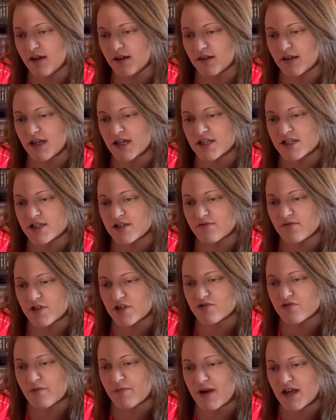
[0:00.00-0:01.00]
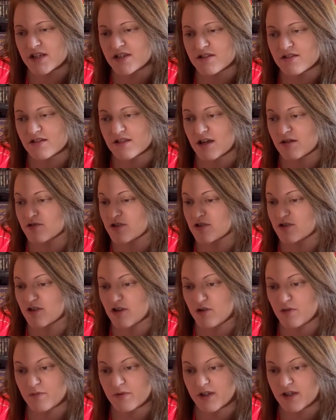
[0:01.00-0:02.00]
Last of Us Remastered, that was a
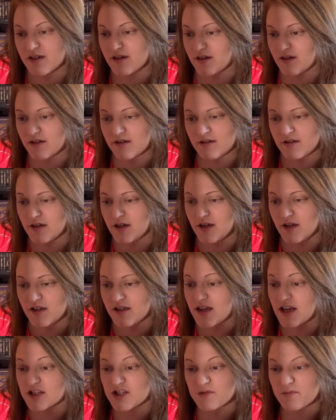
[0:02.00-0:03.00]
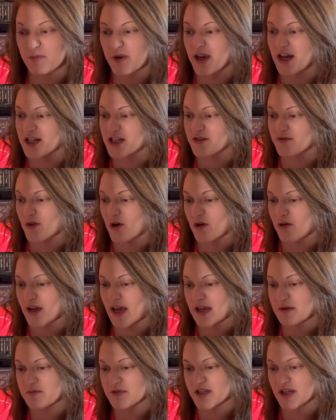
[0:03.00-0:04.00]
duplicate. Yeah, some PS4
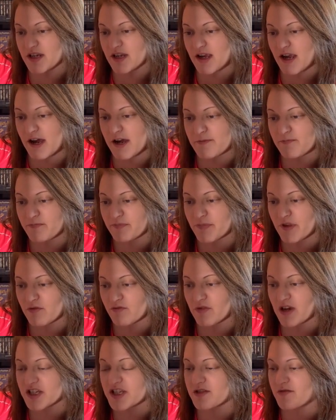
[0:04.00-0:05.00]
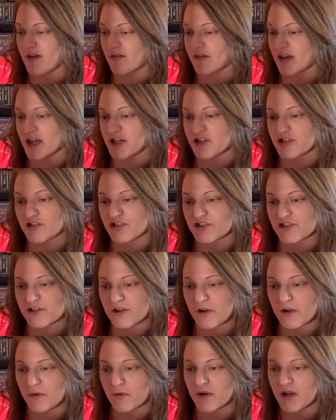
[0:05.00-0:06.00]
games in here. Resi Revelations
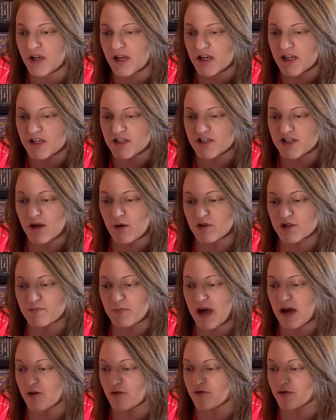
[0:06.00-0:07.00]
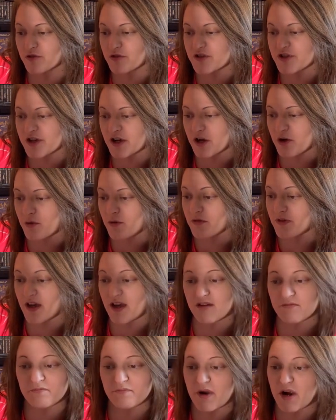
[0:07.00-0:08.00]
2. Star Wars Battlefront 2,
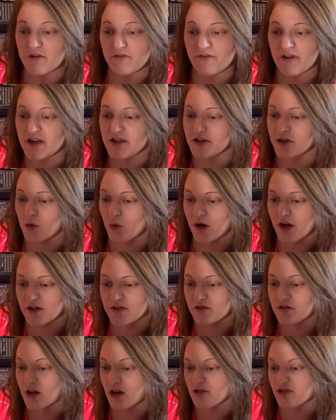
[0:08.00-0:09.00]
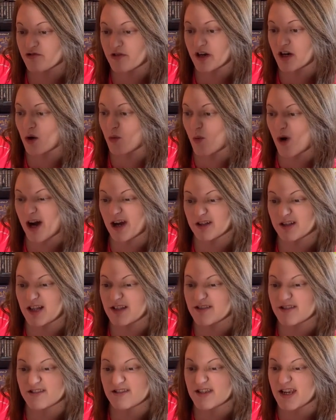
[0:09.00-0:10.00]
they're both £8. Ghost Recon
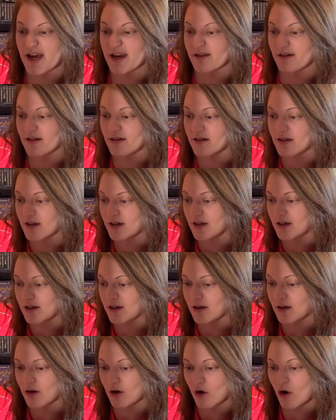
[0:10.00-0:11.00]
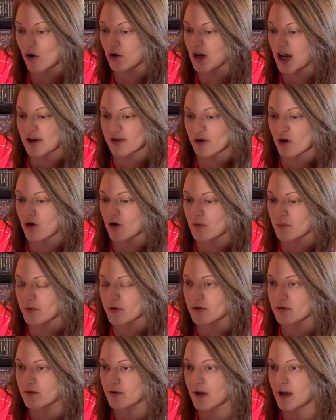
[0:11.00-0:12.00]
Wildlands, tenner. All add up.